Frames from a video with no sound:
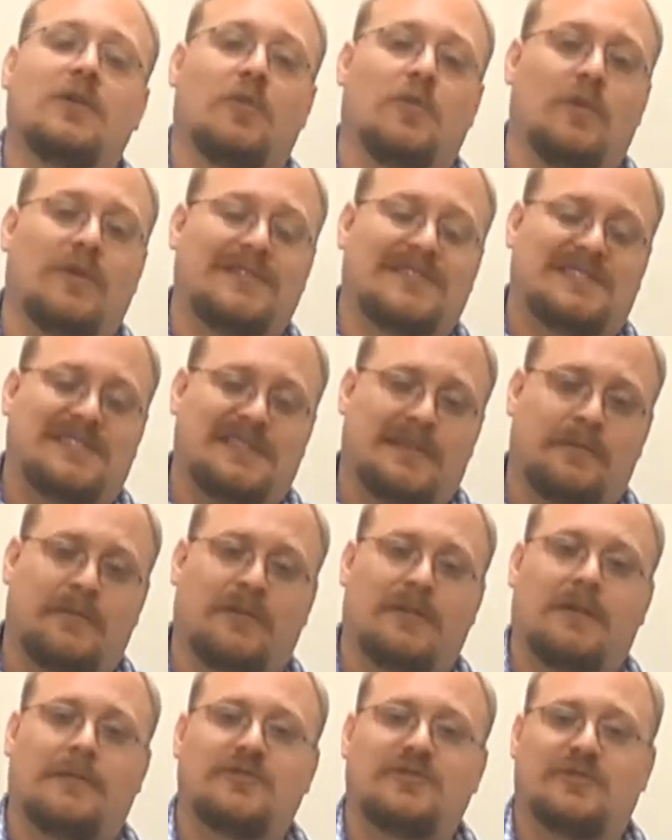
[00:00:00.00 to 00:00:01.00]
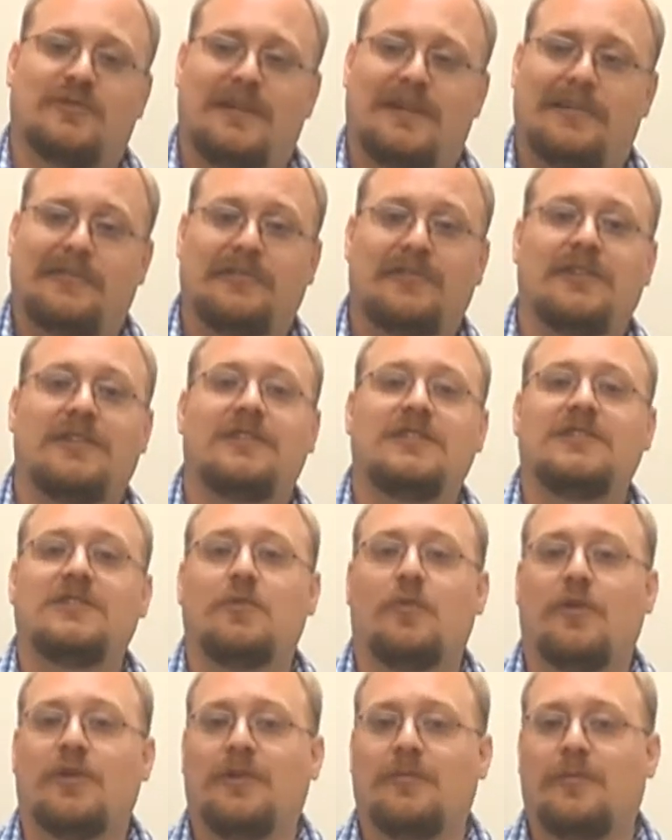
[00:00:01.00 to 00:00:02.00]
Once summer comes around,
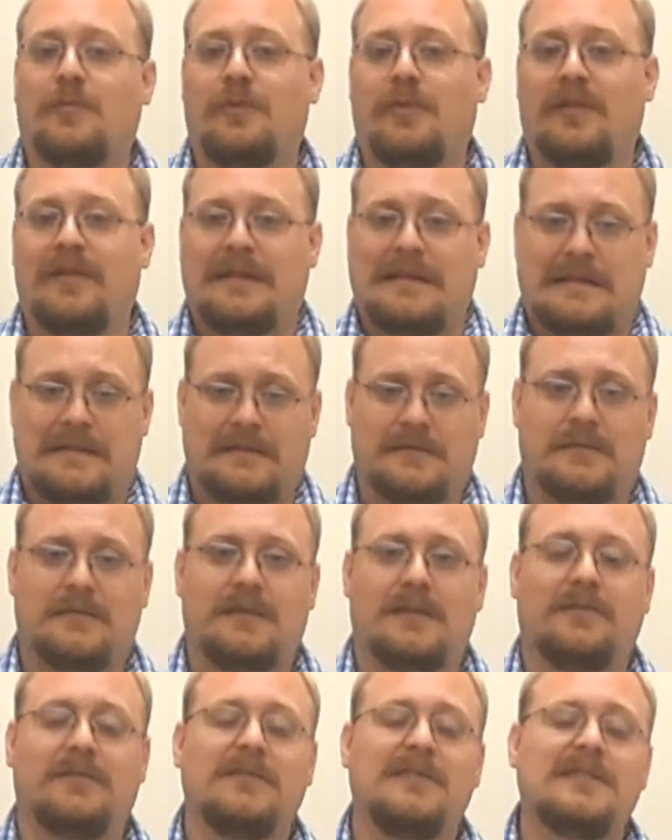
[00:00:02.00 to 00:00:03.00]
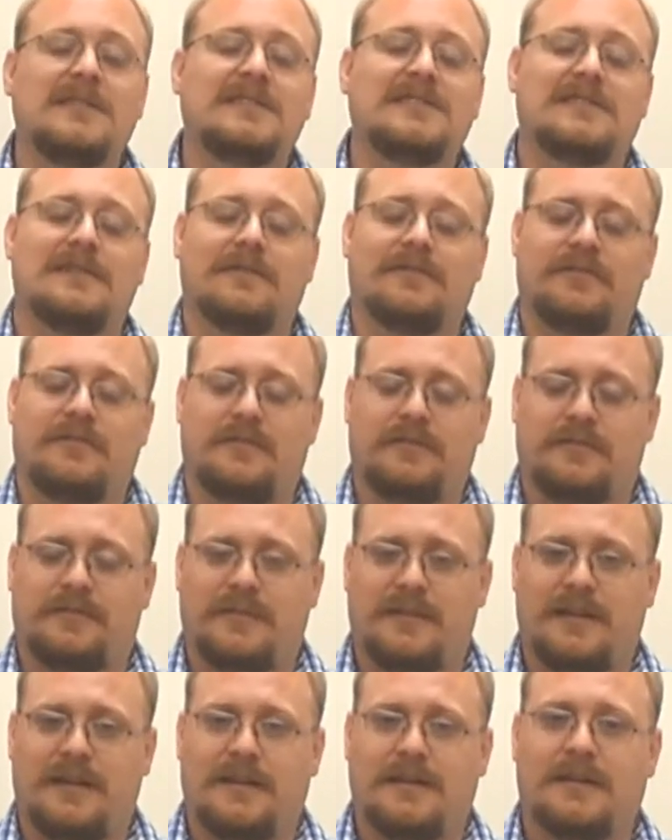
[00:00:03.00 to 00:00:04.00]
you want them playing at least every other
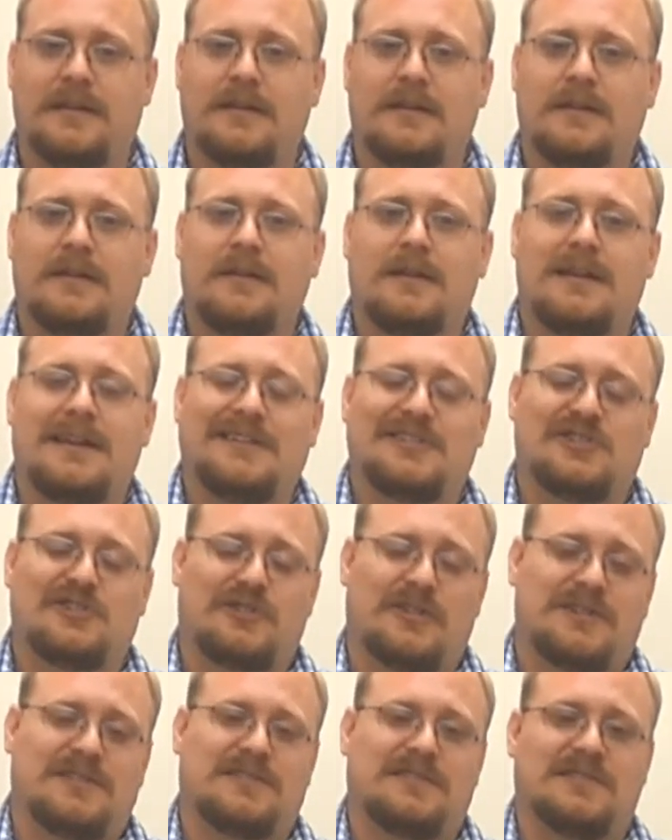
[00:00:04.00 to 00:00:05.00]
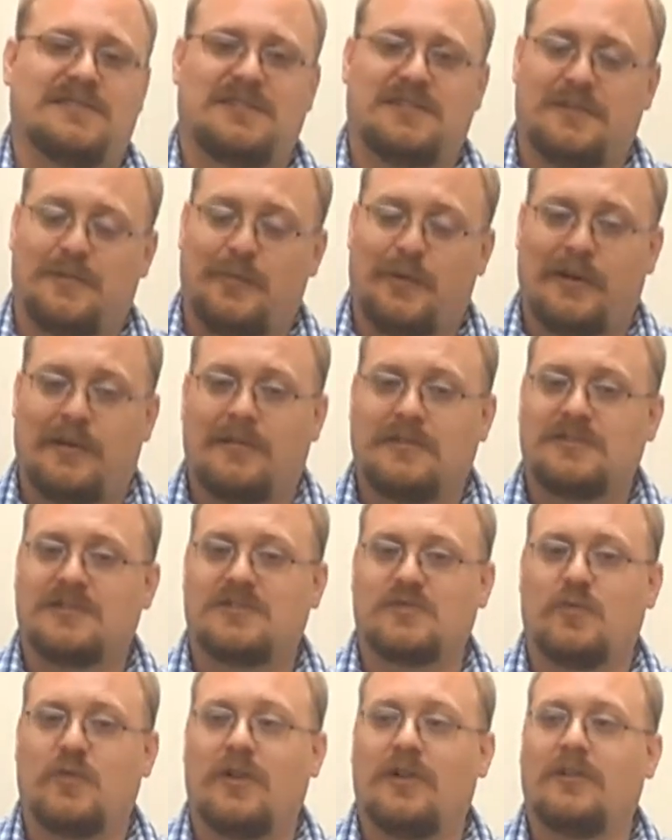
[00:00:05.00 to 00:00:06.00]
day, and stress this to the parents
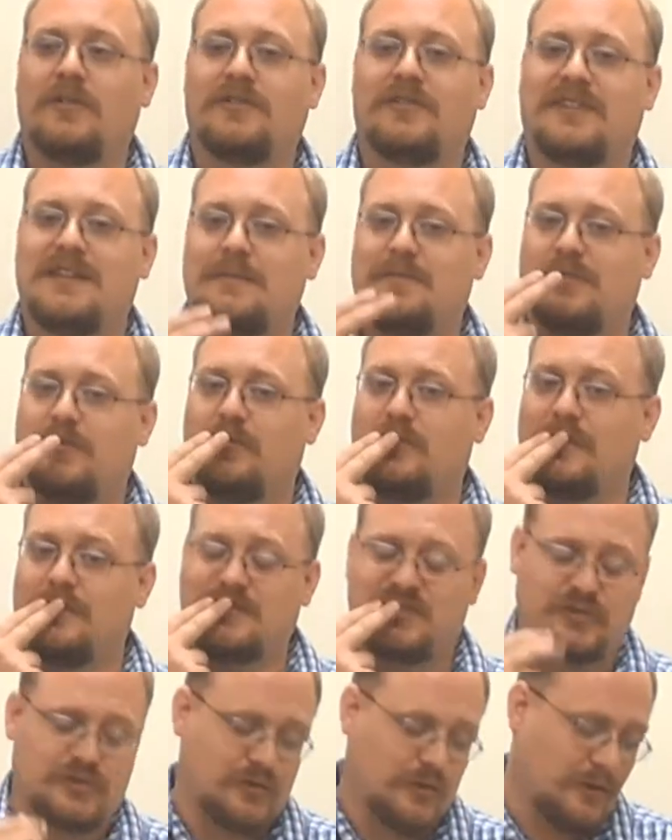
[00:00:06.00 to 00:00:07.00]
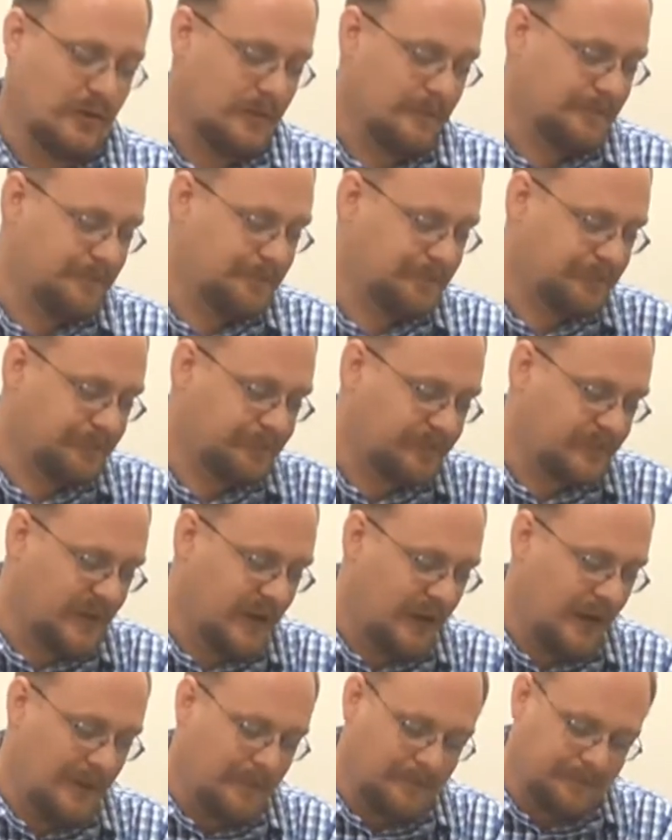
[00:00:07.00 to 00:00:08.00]
as well to keep the lips strong.
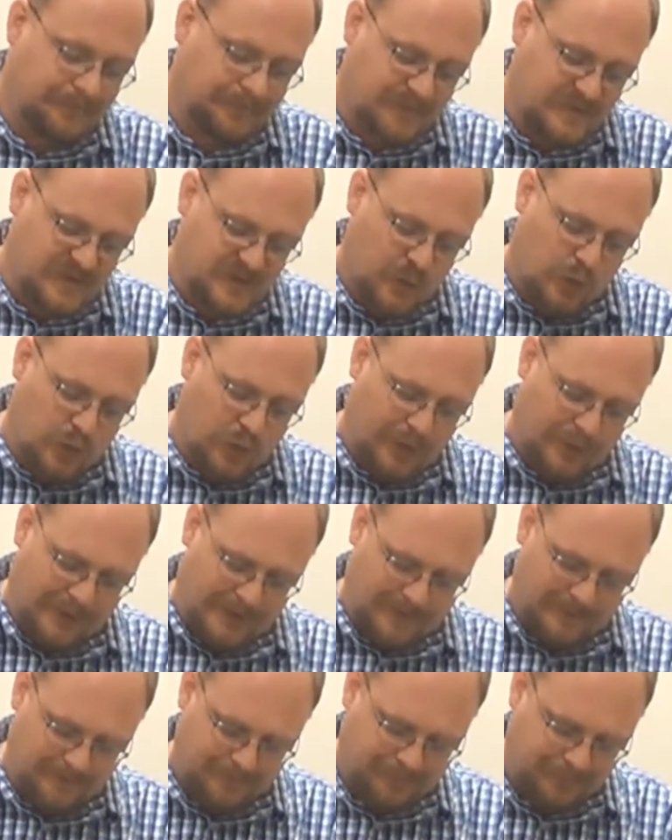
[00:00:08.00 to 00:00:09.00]
All right, so oiling.